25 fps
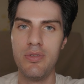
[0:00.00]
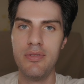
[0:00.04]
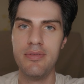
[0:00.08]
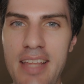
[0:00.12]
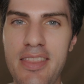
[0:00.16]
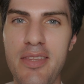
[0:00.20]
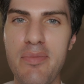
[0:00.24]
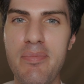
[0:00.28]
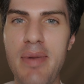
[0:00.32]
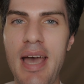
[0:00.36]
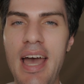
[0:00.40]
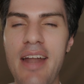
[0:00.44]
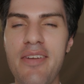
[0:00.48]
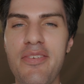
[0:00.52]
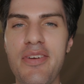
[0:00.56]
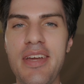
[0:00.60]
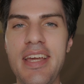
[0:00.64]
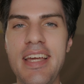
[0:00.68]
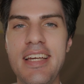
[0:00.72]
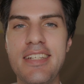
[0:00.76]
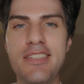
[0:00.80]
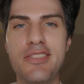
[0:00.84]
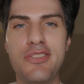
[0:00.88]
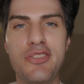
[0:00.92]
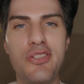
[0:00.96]
And the
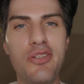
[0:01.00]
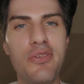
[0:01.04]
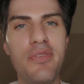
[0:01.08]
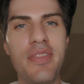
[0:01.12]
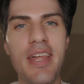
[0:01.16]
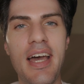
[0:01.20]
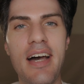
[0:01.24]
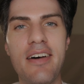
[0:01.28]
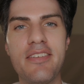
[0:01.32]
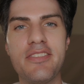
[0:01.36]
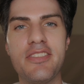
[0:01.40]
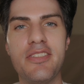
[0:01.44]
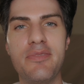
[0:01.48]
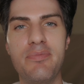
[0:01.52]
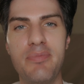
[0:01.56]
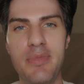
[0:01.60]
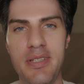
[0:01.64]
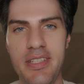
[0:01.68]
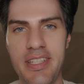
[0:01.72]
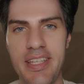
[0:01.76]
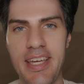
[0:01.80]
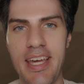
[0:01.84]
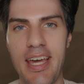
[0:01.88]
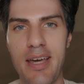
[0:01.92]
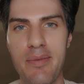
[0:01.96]
battery is 2000
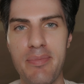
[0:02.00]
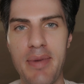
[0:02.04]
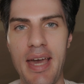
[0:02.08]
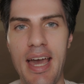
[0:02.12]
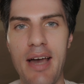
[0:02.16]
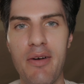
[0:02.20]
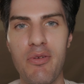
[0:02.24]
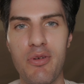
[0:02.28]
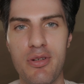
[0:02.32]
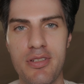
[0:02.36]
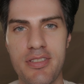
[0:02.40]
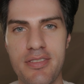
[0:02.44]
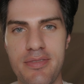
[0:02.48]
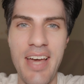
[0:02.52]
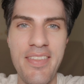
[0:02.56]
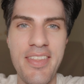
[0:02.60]
milliamp hours.